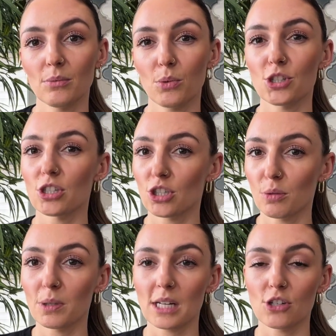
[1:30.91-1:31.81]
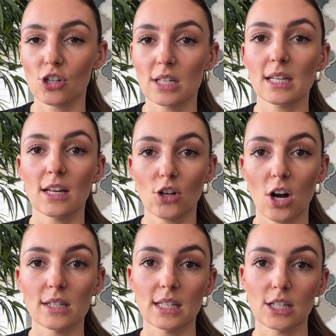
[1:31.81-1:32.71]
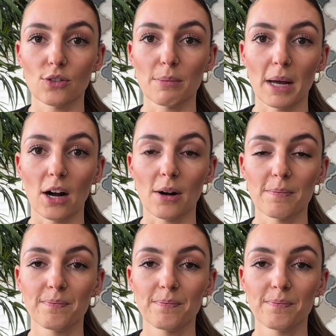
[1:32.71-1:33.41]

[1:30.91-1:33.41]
which is super dangerous and costly to repair.